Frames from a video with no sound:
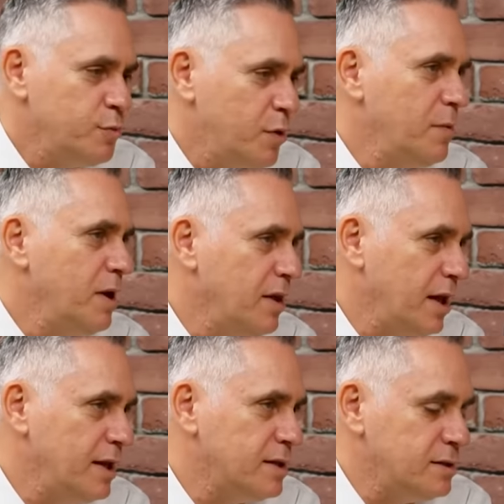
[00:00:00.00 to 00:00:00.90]
things
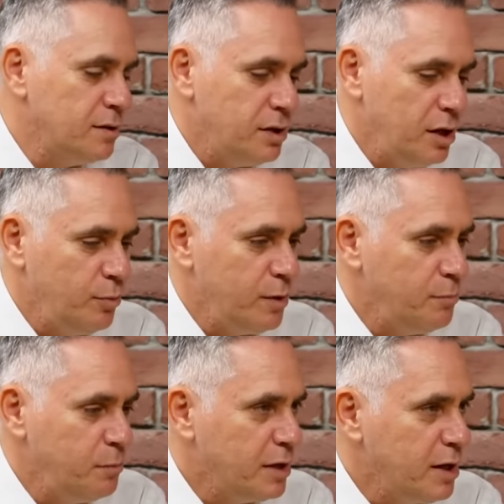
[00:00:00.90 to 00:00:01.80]
about us, that I'm
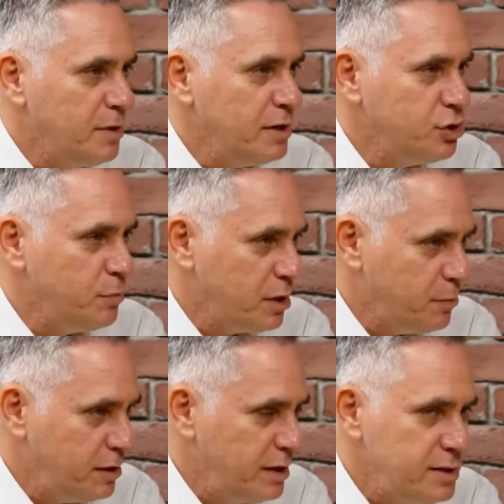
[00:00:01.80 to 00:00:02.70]
stupid, I'm a
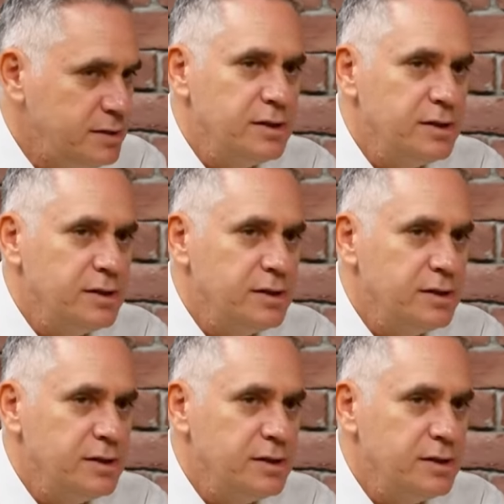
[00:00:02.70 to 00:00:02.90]
joke.